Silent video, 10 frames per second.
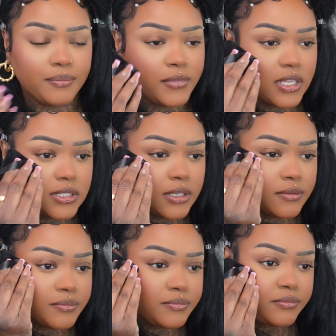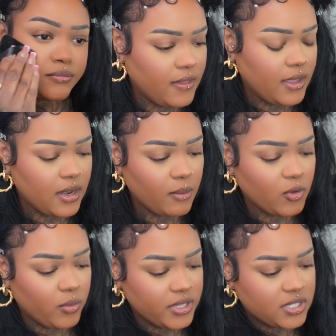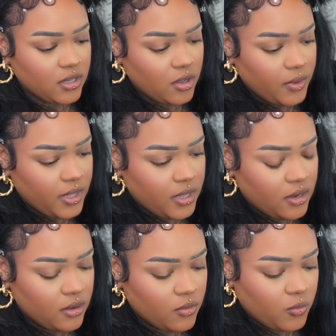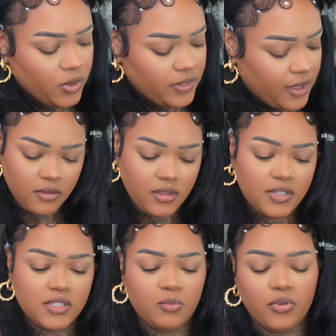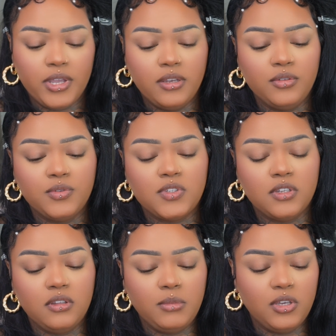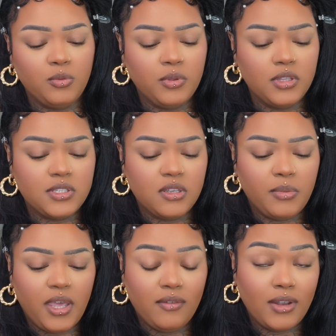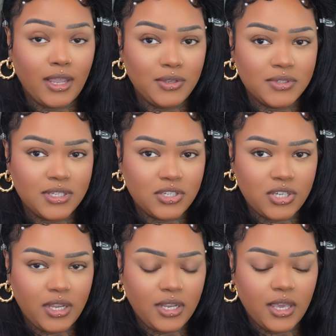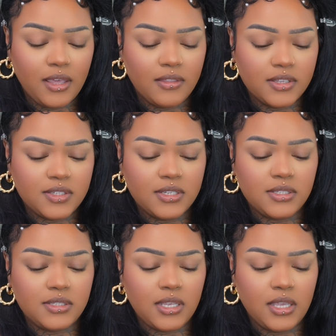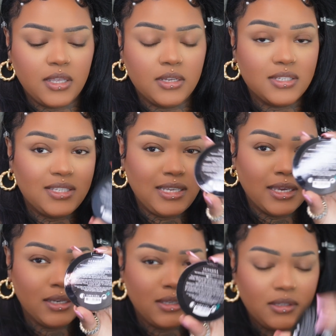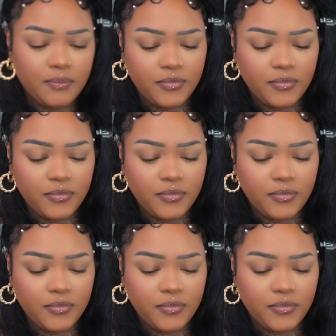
That's it. And then I'm going to go in with, this is brand new, so let me open this up. I have not used this shade yet. This is in Sienna.